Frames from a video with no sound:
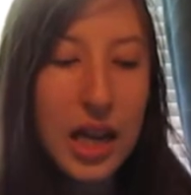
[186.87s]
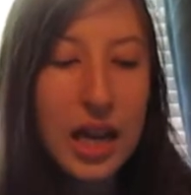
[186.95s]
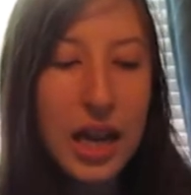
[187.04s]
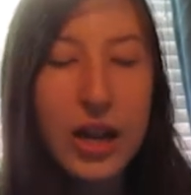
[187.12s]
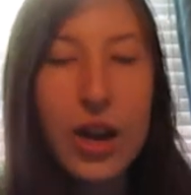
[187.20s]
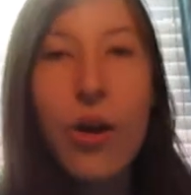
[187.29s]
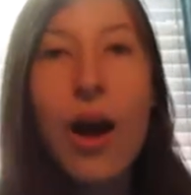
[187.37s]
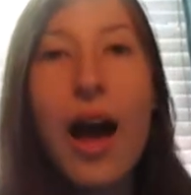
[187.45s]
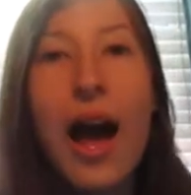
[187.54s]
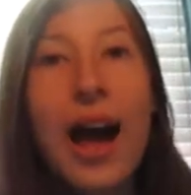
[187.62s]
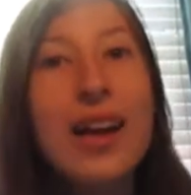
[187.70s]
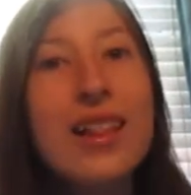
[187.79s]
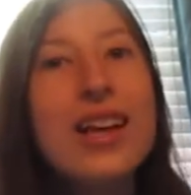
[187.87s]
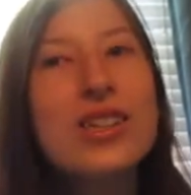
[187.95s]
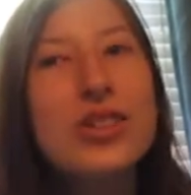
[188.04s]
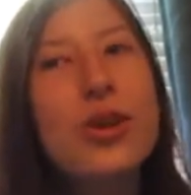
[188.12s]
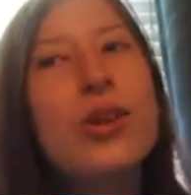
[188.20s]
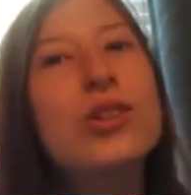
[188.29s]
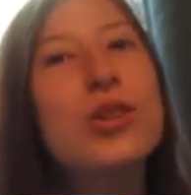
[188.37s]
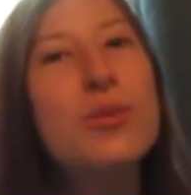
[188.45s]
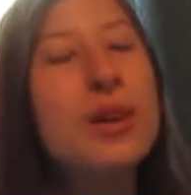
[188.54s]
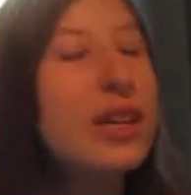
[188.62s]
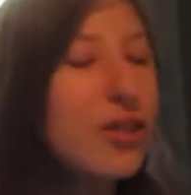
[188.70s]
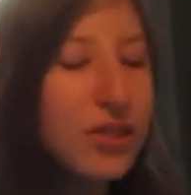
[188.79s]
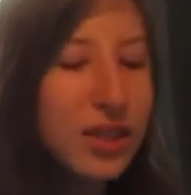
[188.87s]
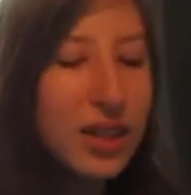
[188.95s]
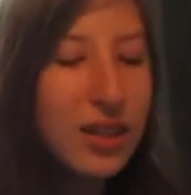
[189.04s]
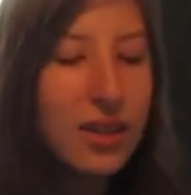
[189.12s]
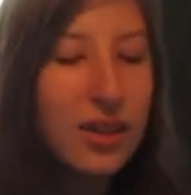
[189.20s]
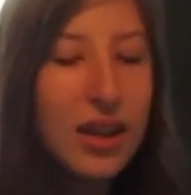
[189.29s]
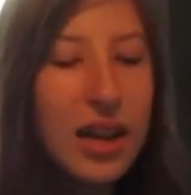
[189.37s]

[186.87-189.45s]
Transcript: And I go, I like structures made of steel.